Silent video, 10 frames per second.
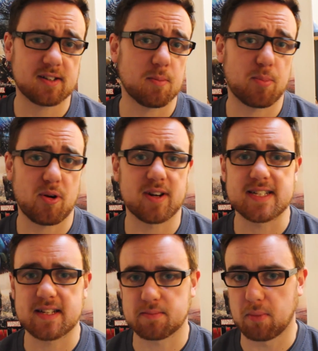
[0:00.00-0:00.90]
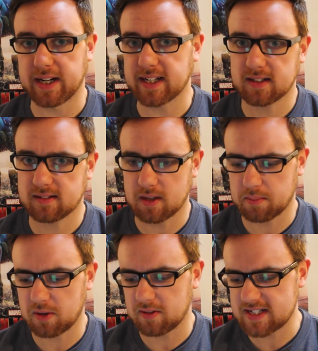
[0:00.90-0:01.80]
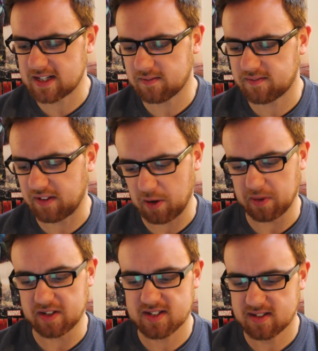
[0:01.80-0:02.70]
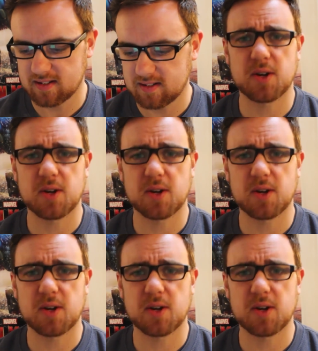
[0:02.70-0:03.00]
comprises my community of viewers.